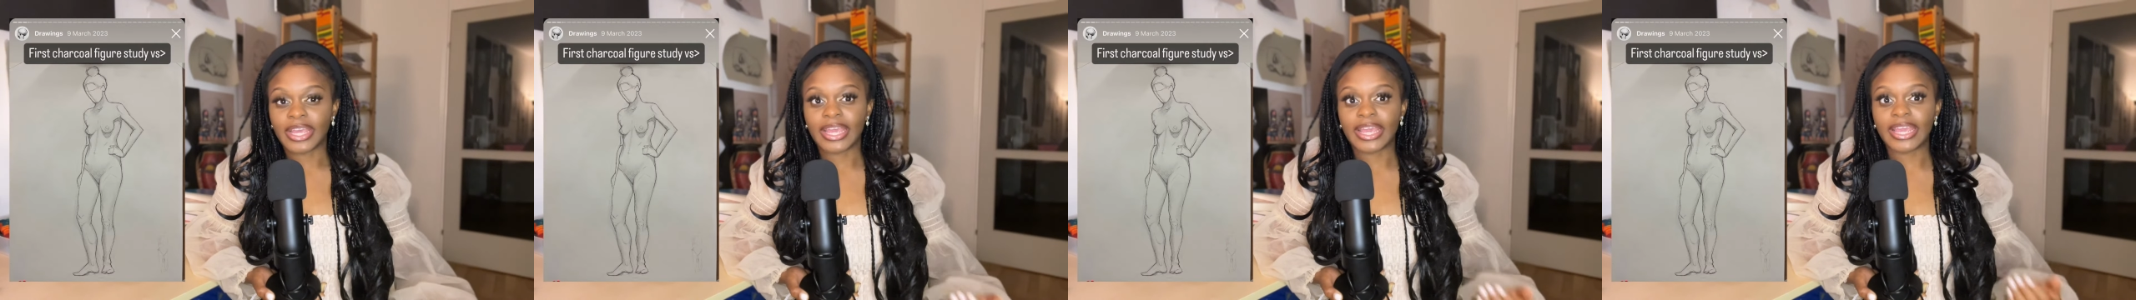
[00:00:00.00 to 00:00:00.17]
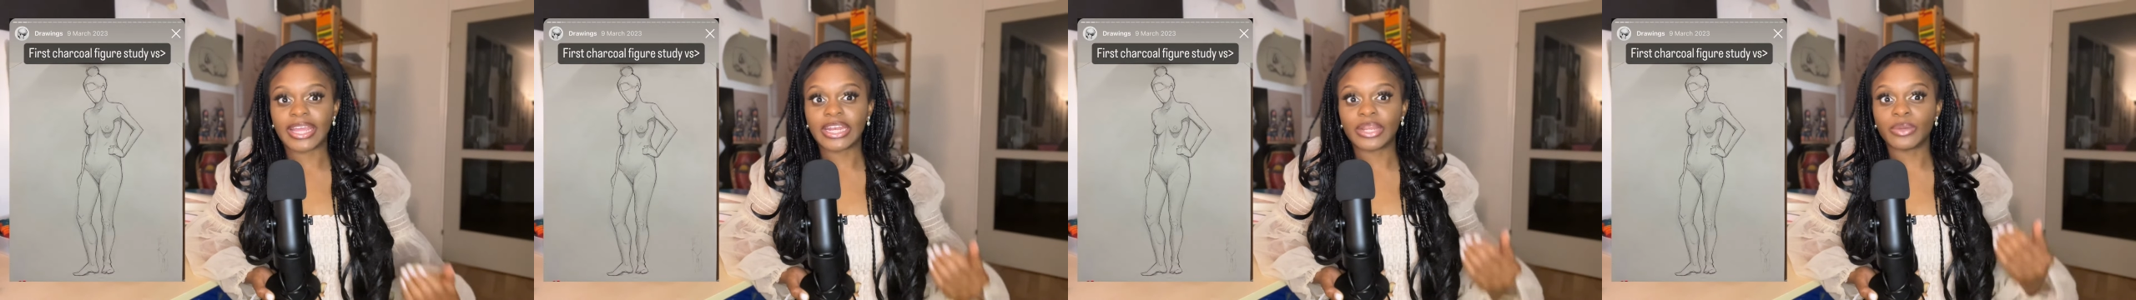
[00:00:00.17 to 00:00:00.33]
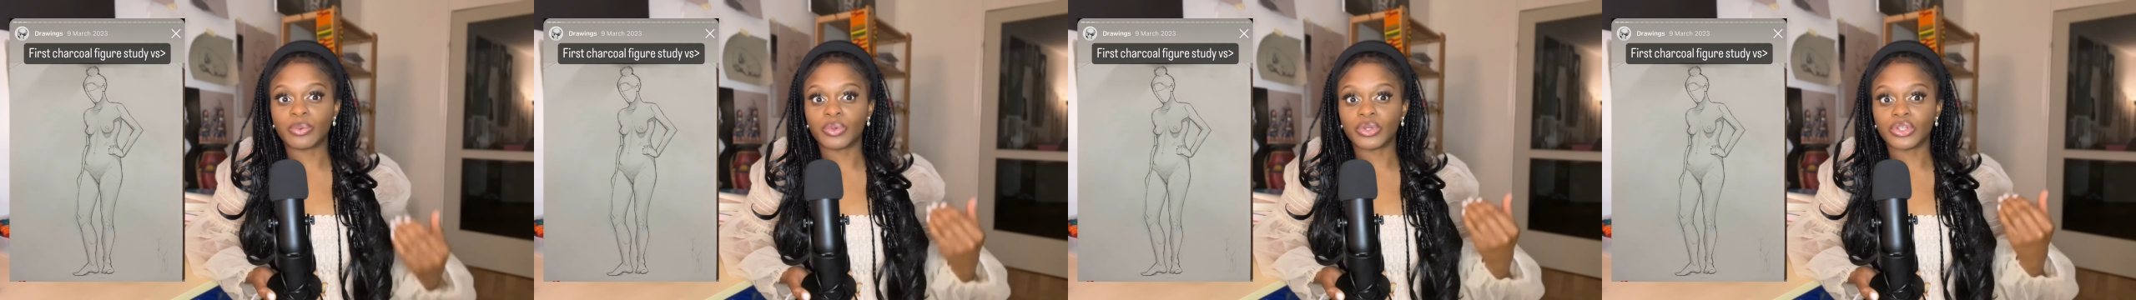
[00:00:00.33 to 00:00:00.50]

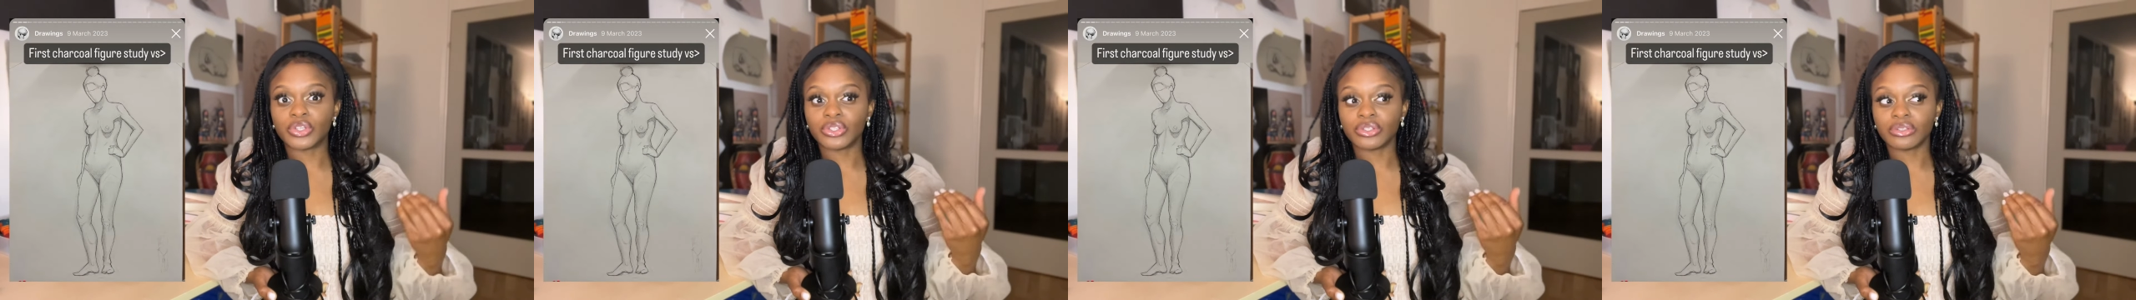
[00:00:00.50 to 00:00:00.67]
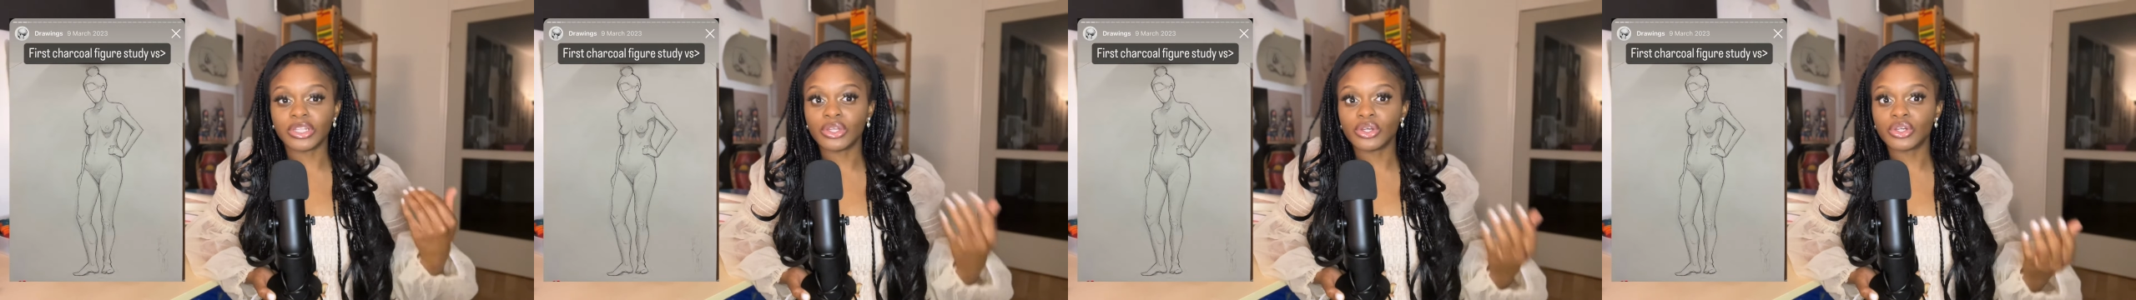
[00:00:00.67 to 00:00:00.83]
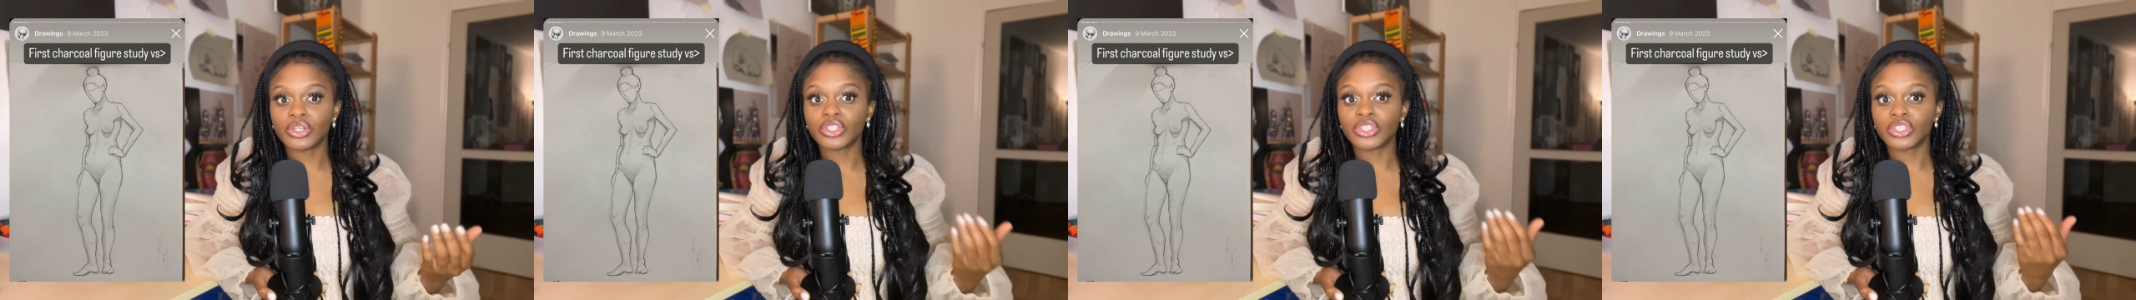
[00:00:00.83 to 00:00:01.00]
and it
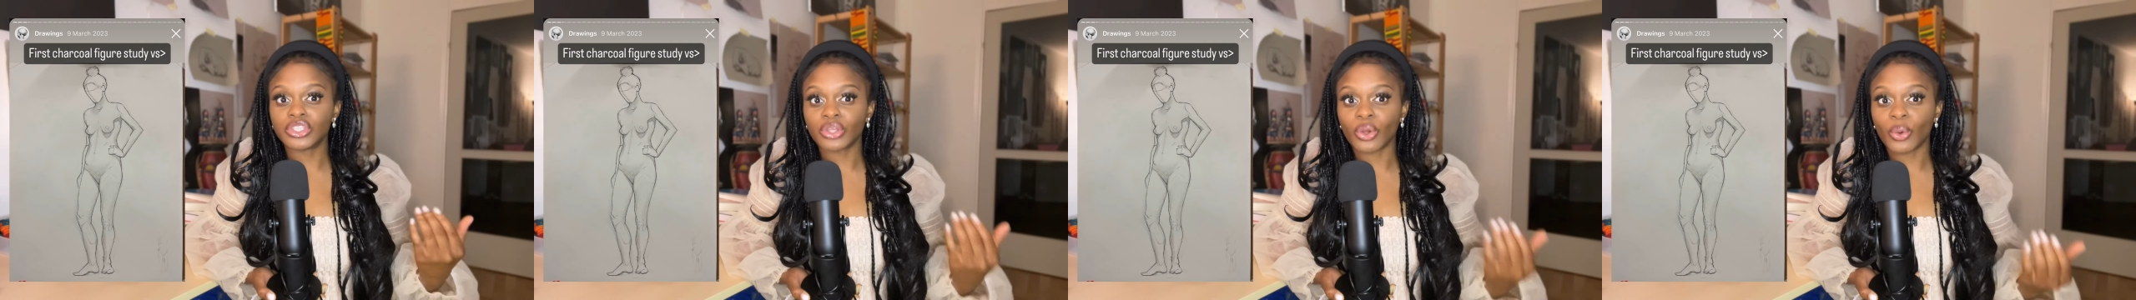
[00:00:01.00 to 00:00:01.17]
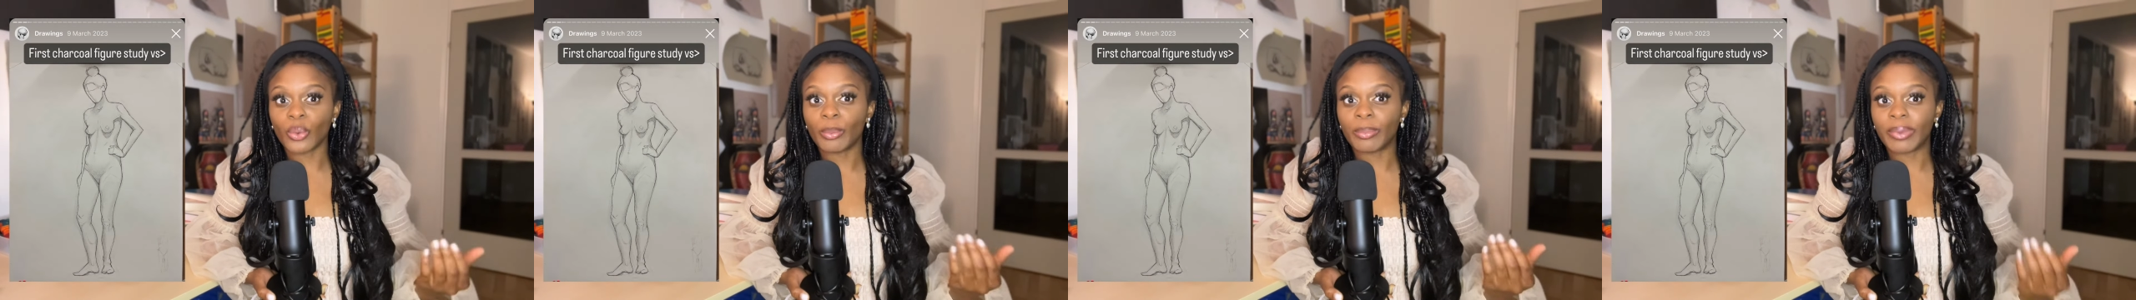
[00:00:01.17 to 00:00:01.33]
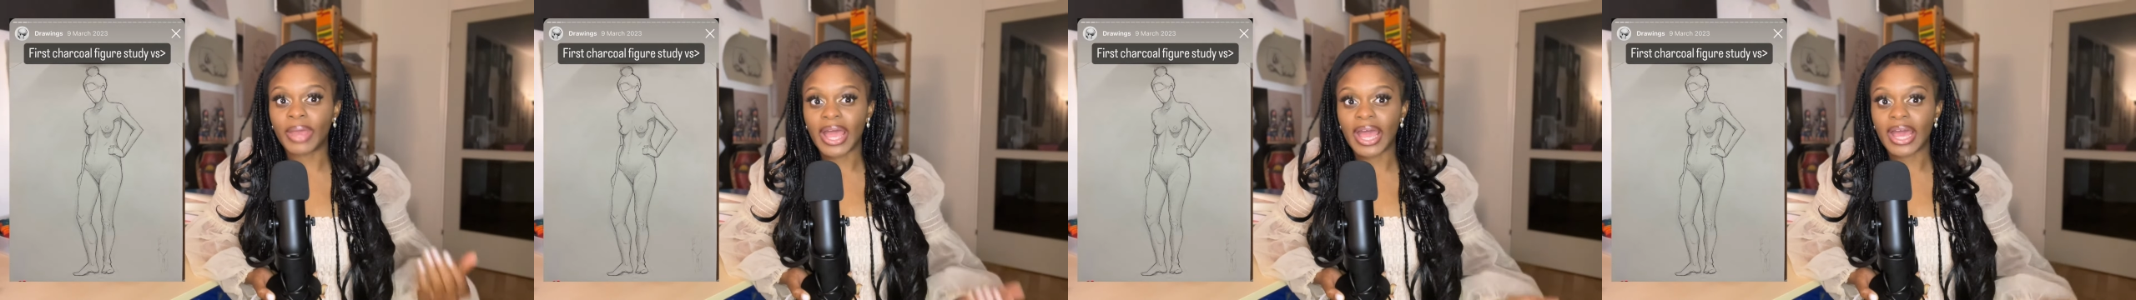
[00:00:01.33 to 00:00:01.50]
would look
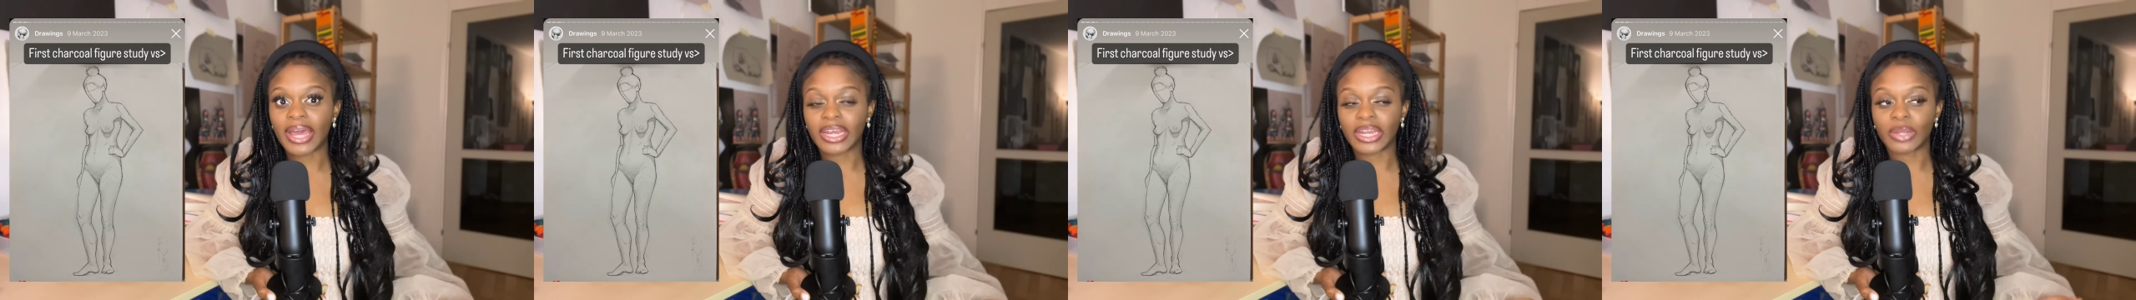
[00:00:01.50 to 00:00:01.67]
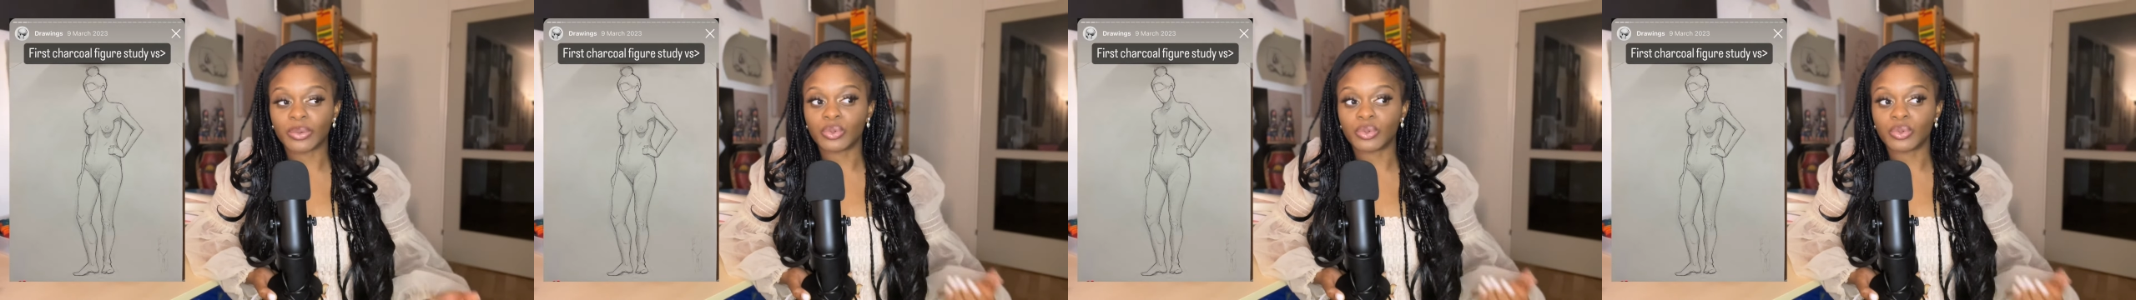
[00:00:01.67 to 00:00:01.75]
so bad,